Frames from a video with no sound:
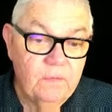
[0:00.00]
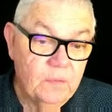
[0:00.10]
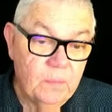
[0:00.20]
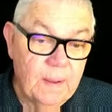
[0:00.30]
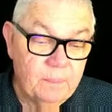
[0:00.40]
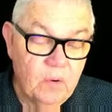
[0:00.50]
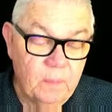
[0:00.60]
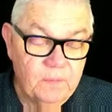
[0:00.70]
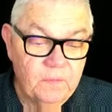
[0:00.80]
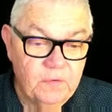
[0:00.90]
you
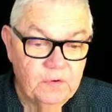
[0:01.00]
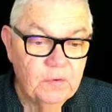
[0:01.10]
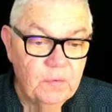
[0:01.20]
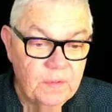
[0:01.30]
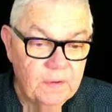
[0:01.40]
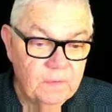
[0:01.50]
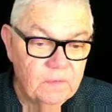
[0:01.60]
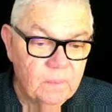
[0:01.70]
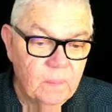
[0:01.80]
option for two things.